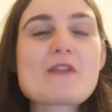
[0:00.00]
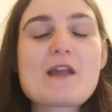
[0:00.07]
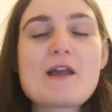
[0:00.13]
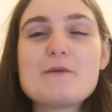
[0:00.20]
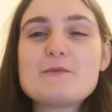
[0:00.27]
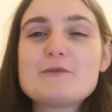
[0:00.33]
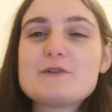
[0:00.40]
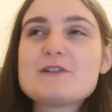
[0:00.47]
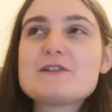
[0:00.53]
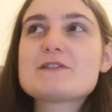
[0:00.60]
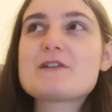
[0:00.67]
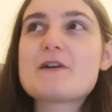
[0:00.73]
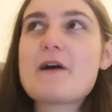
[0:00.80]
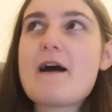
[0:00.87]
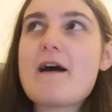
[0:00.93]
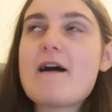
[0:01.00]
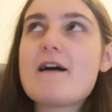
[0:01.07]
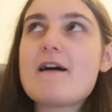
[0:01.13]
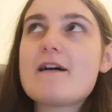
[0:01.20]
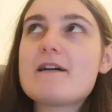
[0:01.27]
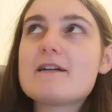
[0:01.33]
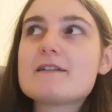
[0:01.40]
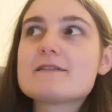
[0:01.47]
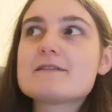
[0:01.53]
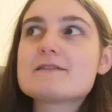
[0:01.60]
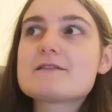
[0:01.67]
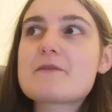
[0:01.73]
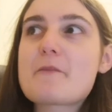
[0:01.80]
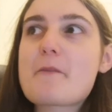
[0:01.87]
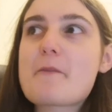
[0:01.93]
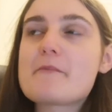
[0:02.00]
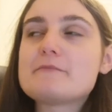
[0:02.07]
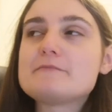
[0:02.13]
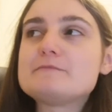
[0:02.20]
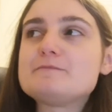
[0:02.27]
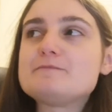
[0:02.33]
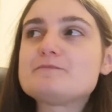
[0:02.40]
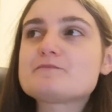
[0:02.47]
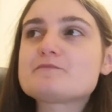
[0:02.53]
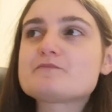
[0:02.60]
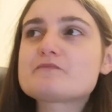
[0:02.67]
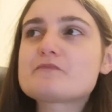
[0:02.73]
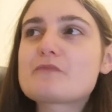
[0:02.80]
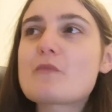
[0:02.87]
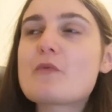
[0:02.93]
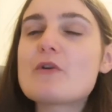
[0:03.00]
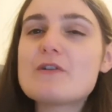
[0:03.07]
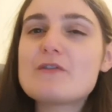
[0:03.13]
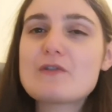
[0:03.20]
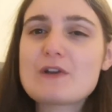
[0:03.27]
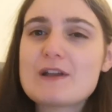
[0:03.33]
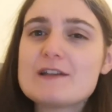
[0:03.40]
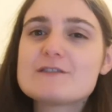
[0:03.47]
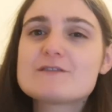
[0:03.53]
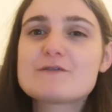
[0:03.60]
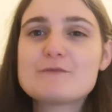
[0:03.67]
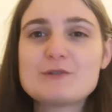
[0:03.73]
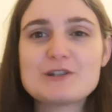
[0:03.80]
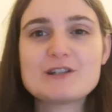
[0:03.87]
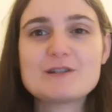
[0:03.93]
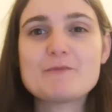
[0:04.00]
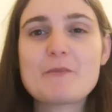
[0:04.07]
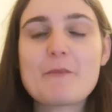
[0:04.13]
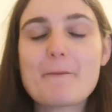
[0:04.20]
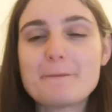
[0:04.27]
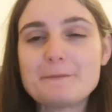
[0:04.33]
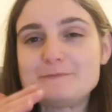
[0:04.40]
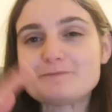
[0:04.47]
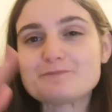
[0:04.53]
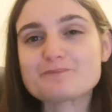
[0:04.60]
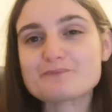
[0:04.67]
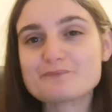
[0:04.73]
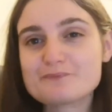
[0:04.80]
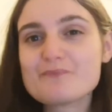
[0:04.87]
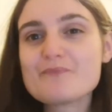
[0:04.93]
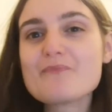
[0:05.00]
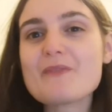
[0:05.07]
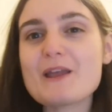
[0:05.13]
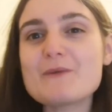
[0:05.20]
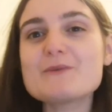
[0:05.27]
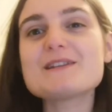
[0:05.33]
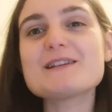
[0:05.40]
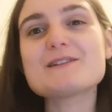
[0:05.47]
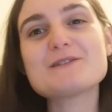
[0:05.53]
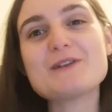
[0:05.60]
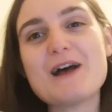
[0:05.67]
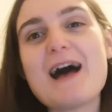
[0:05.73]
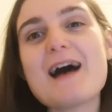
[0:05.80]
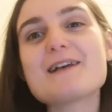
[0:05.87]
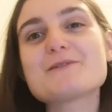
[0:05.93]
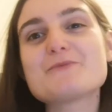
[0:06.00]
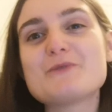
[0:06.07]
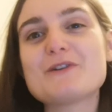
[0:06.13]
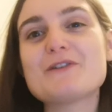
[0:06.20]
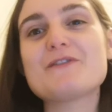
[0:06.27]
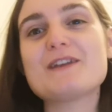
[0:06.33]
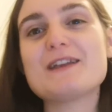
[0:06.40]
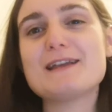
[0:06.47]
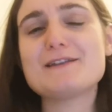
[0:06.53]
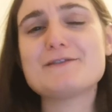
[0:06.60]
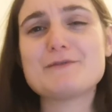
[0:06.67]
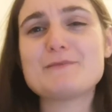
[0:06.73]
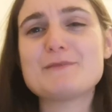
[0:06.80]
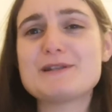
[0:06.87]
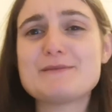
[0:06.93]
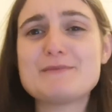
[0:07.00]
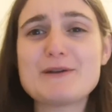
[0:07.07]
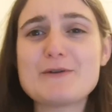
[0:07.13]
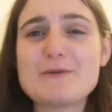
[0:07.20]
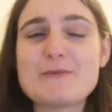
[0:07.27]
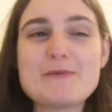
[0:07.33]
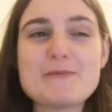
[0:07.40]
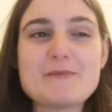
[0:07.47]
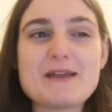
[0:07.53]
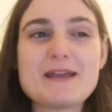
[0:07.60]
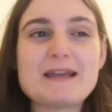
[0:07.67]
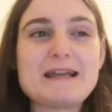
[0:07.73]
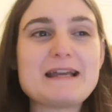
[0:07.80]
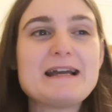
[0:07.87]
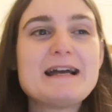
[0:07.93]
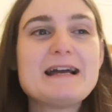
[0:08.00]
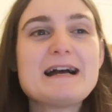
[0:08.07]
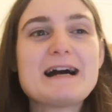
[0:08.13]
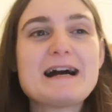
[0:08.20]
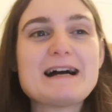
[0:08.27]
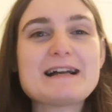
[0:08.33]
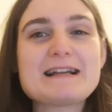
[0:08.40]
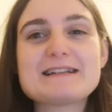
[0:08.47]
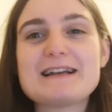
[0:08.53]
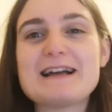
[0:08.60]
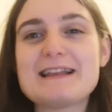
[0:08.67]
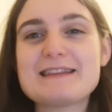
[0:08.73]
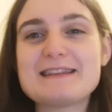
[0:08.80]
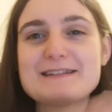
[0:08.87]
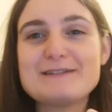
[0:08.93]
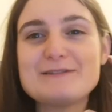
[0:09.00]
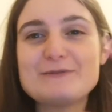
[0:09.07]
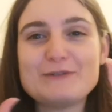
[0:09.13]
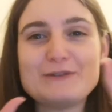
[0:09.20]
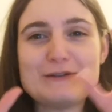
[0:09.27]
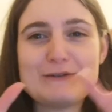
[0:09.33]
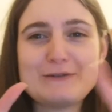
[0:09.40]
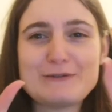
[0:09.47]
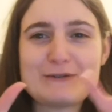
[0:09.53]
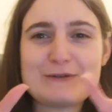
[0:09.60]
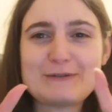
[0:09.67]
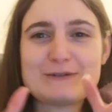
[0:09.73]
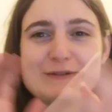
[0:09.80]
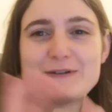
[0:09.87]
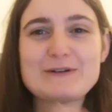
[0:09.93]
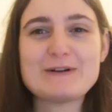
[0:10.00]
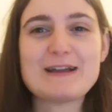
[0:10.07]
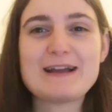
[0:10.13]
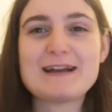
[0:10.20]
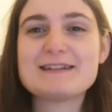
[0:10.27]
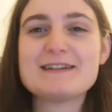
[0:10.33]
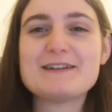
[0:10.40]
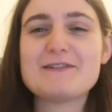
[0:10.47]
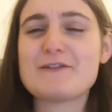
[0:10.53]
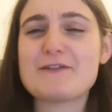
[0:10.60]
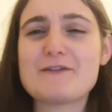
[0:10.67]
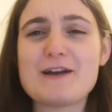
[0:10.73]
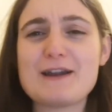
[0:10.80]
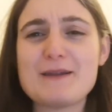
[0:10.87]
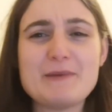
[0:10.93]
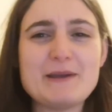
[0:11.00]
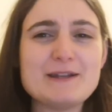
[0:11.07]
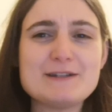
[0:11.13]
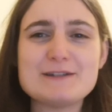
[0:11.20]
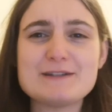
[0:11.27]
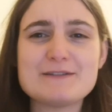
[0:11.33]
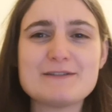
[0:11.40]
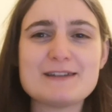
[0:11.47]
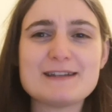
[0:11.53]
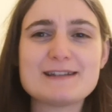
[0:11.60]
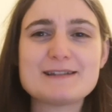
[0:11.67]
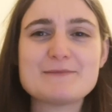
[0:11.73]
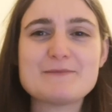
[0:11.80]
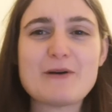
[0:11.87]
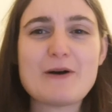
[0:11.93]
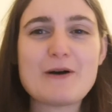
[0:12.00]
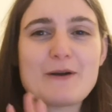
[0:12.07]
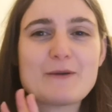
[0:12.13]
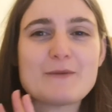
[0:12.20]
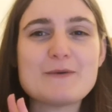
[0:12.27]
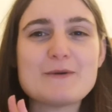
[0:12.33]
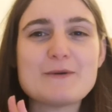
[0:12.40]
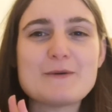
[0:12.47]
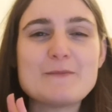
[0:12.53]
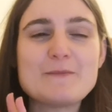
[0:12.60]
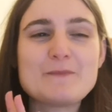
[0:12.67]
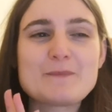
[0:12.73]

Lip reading: It was as one of the kids from just it was as one of the kids from Despicable Me, and I had this little unicorn toy. I don't know if I've got any pictures of this, but I will